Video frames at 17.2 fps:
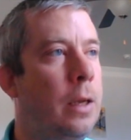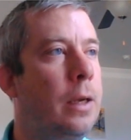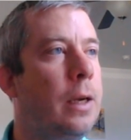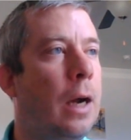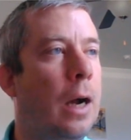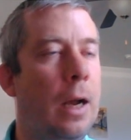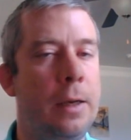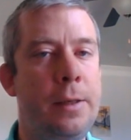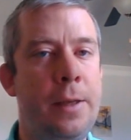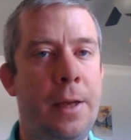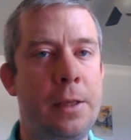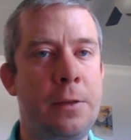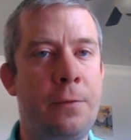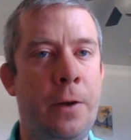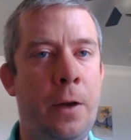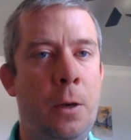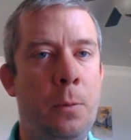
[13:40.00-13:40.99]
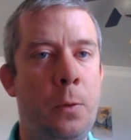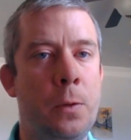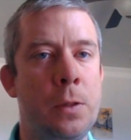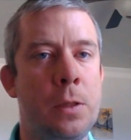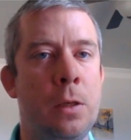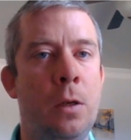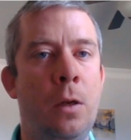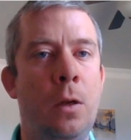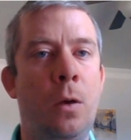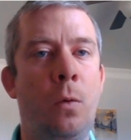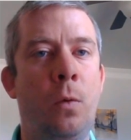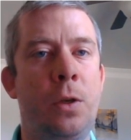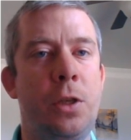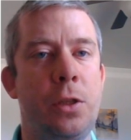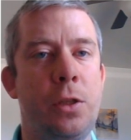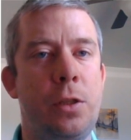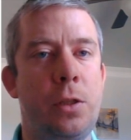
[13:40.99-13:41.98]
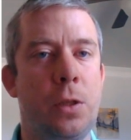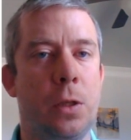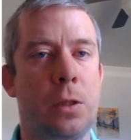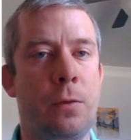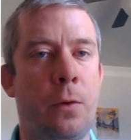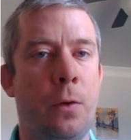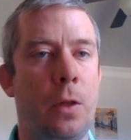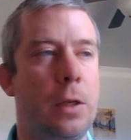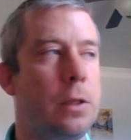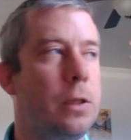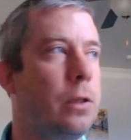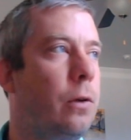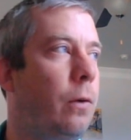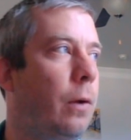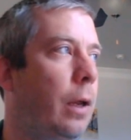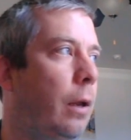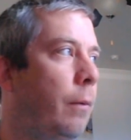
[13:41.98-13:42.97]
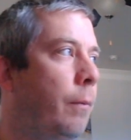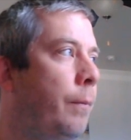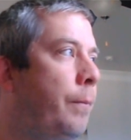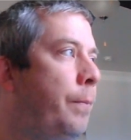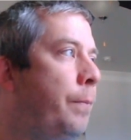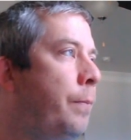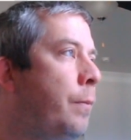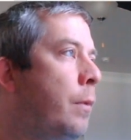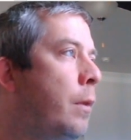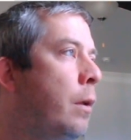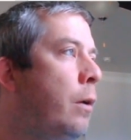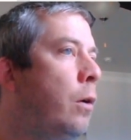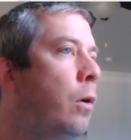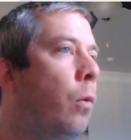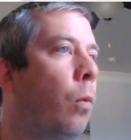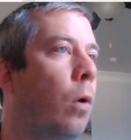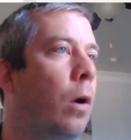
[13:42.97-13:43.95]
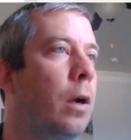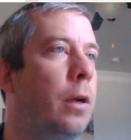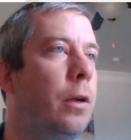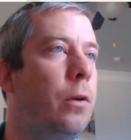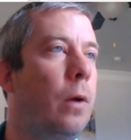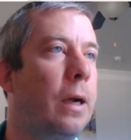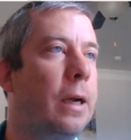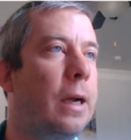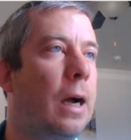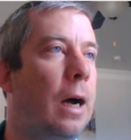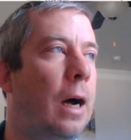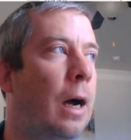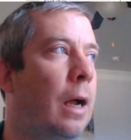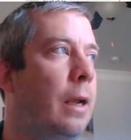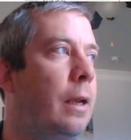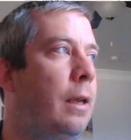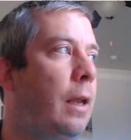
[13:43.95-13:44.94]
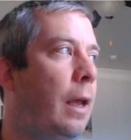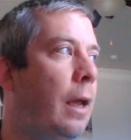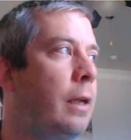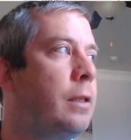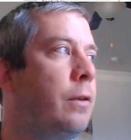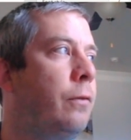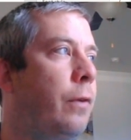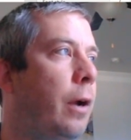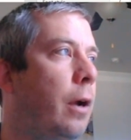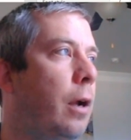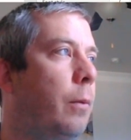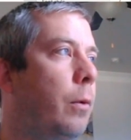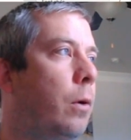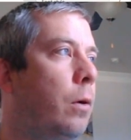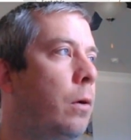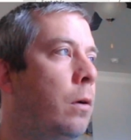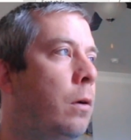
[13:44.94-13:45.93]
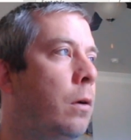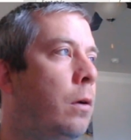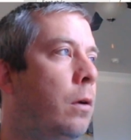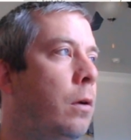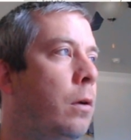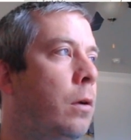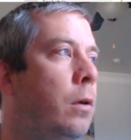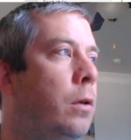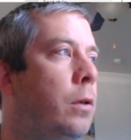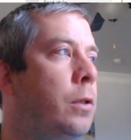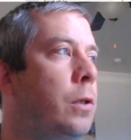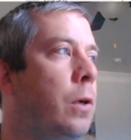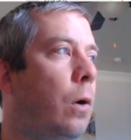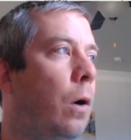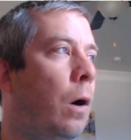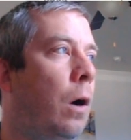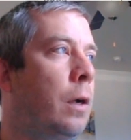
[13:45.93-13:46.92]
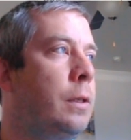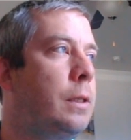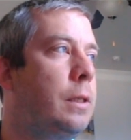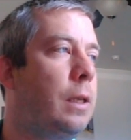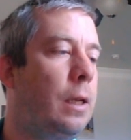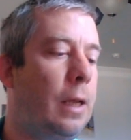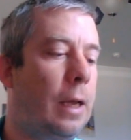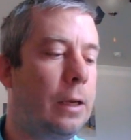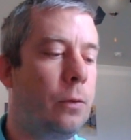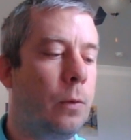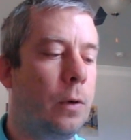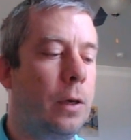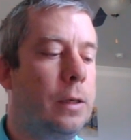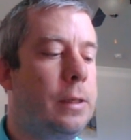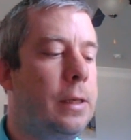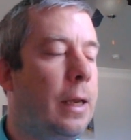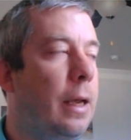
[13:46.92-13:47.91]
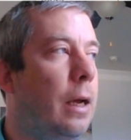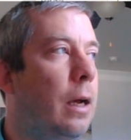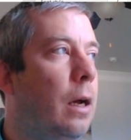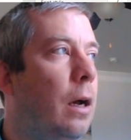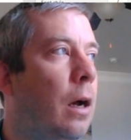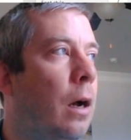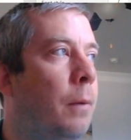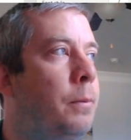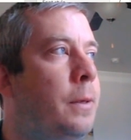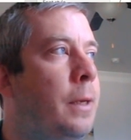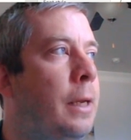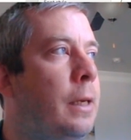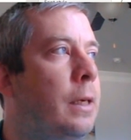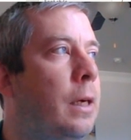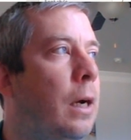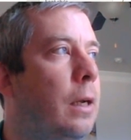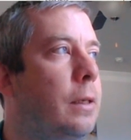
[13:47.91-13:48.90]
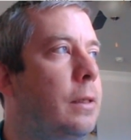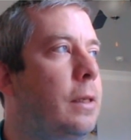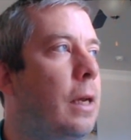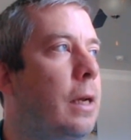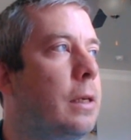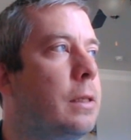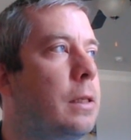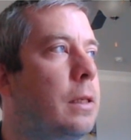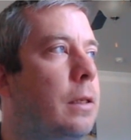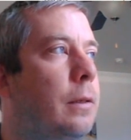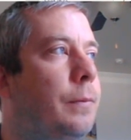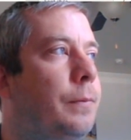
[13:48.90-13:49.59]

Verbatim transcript: context variables, which is just for this screen. We're gonna do a context variable. So on select, we're gonna say update context.